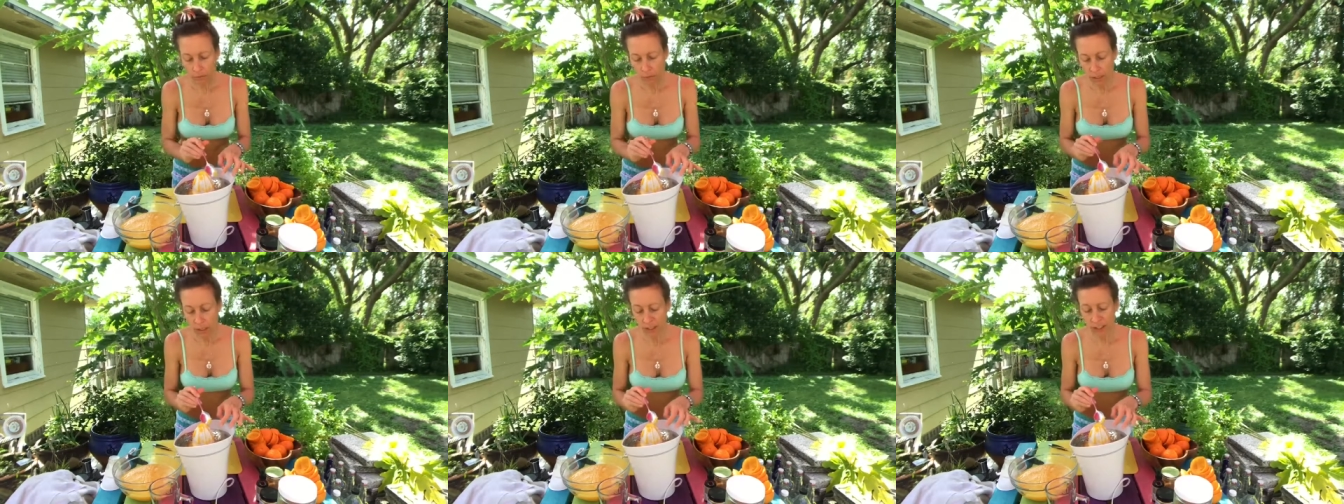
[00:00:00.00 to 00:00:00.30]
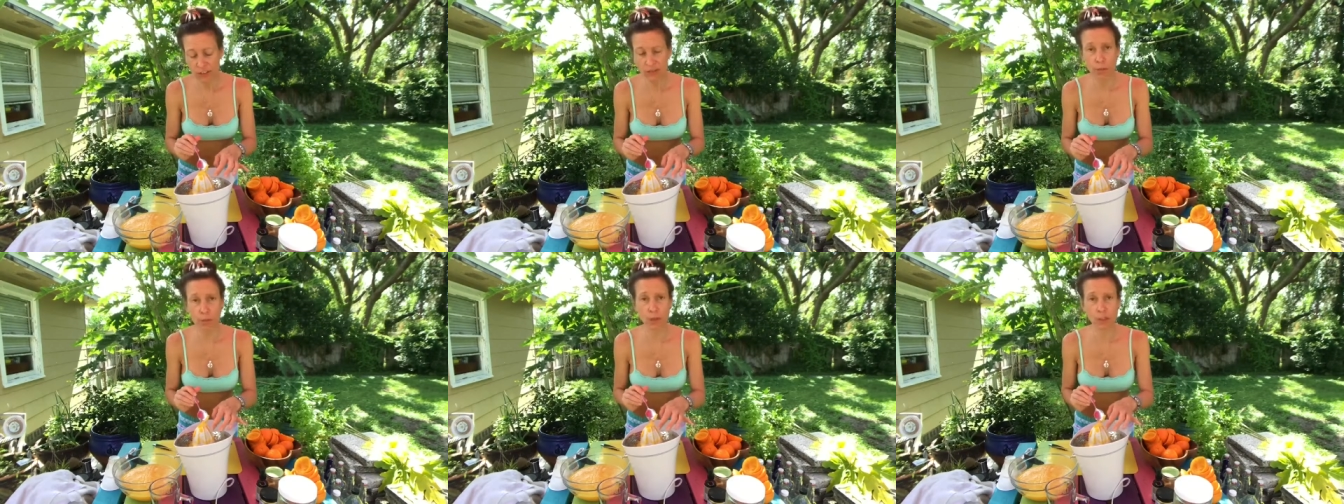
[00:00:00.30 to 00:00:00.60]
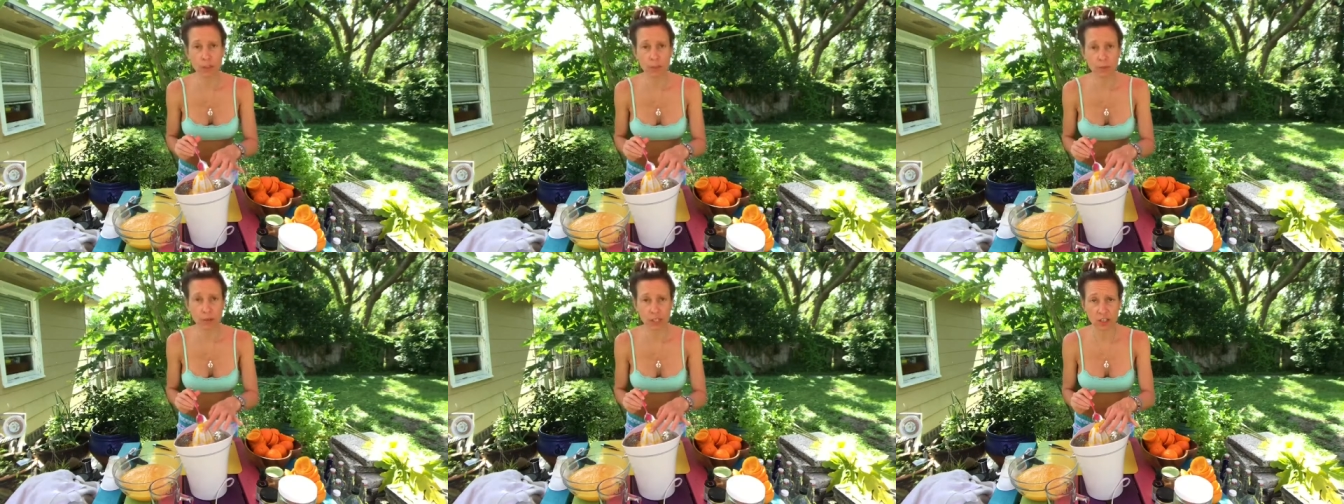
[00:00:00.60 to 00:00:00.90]
Because if you
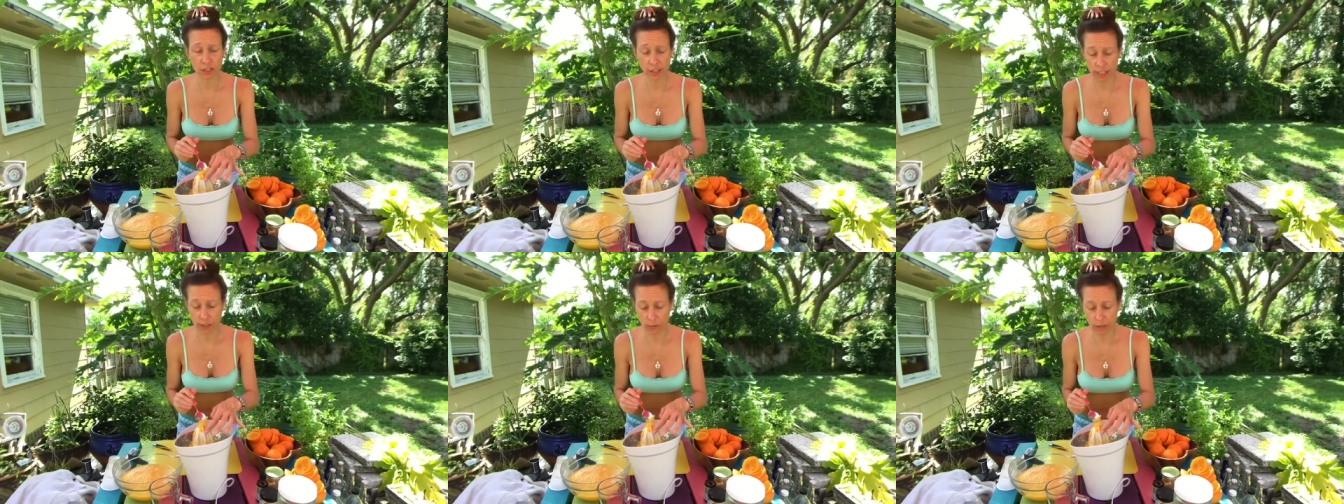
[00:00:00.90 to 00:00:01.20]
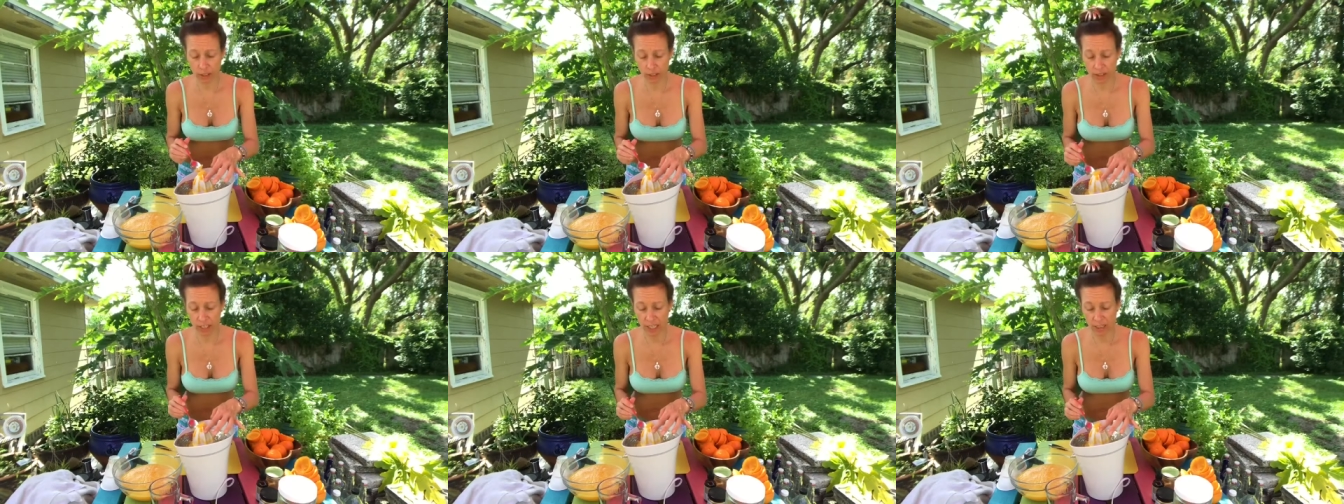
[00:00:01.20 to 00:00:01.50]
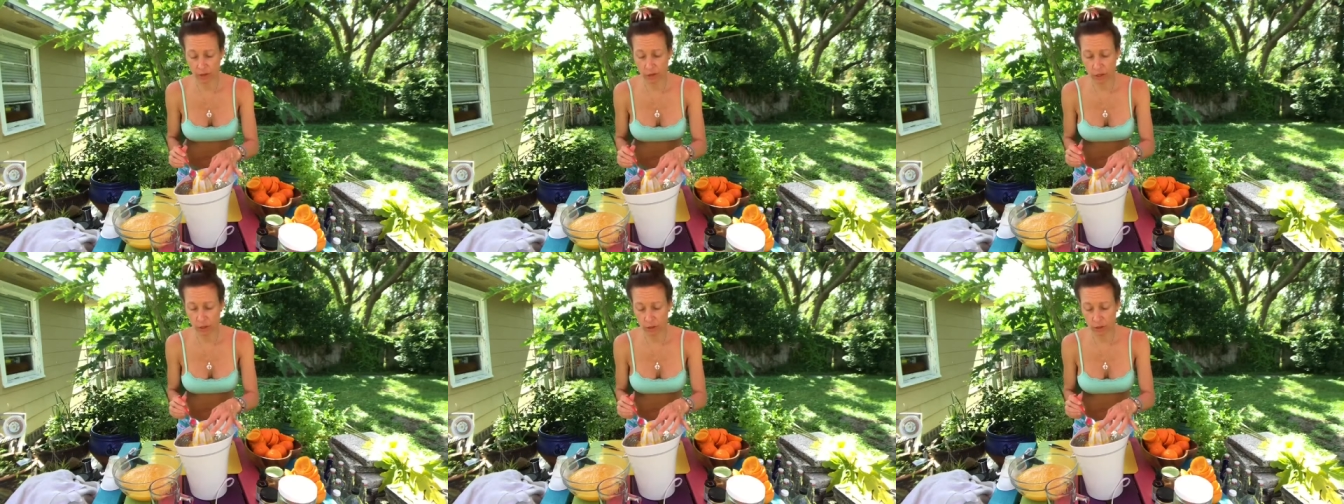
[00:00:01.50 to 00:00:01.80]
put too much liquid, it'll
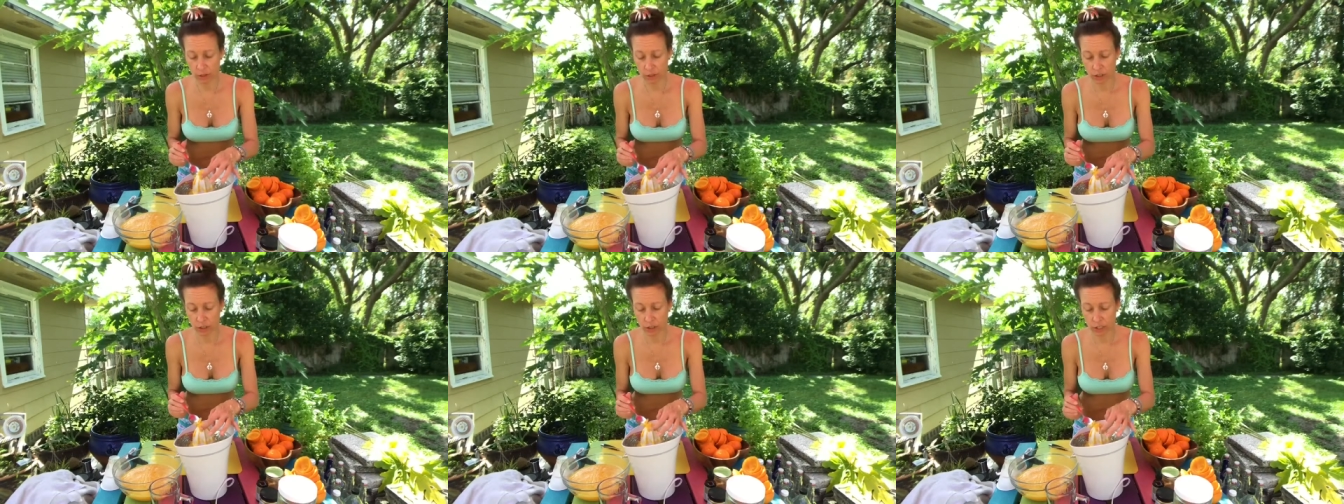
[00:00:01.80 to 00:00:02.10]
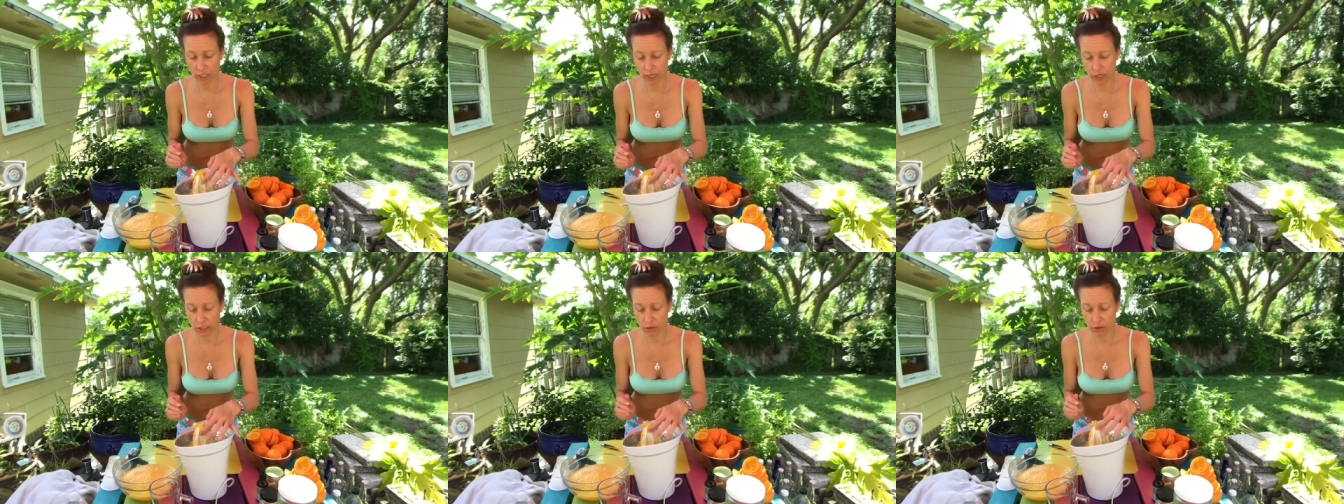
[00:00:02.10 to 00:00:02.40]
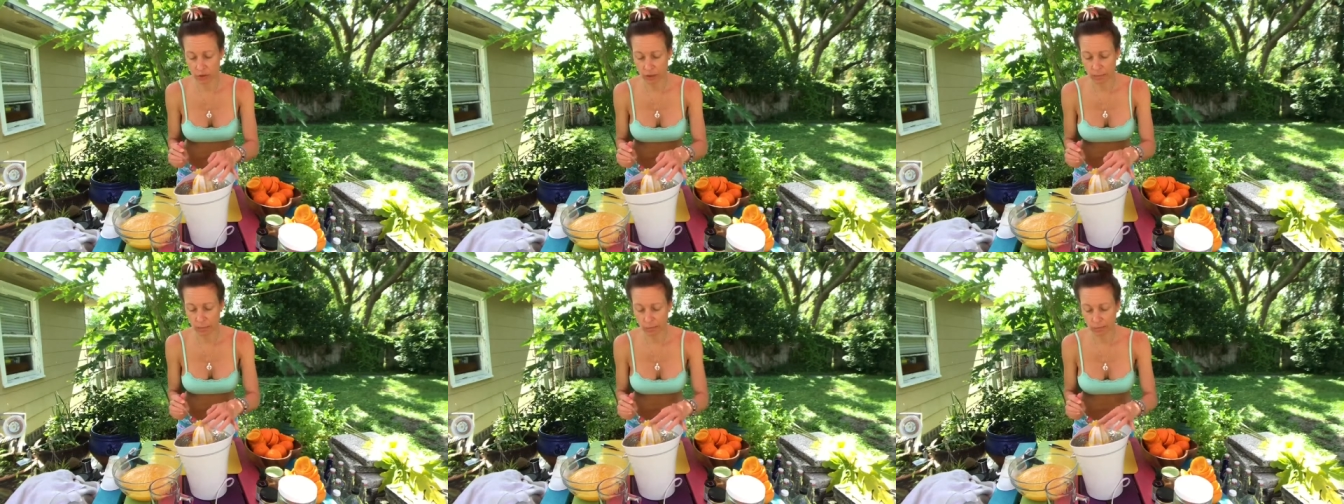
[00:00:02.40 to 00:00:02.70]
take longer to
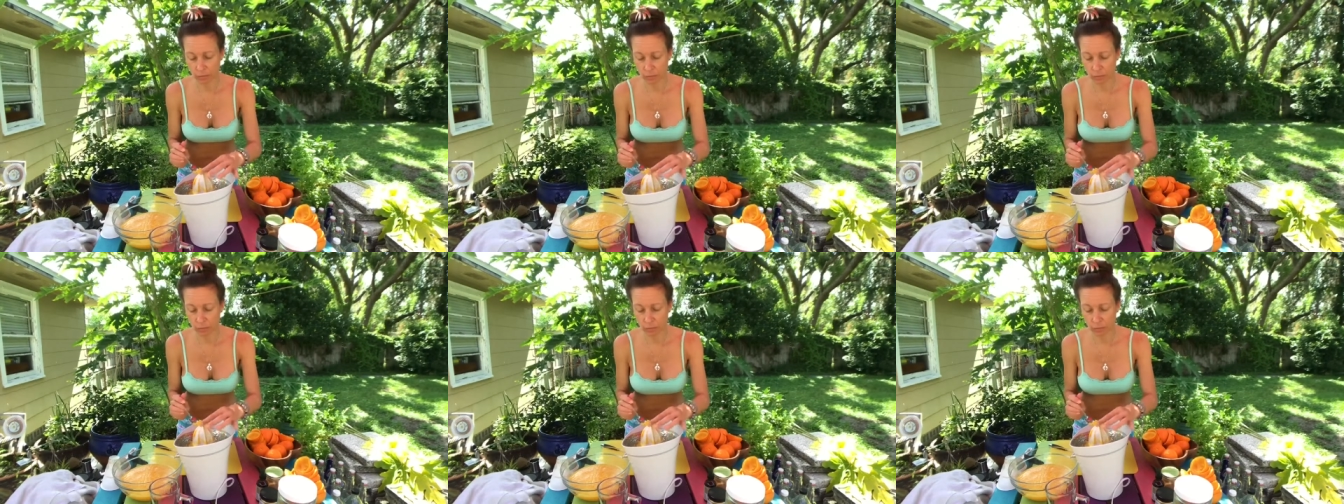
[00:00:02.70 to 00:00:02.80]
dehydrate.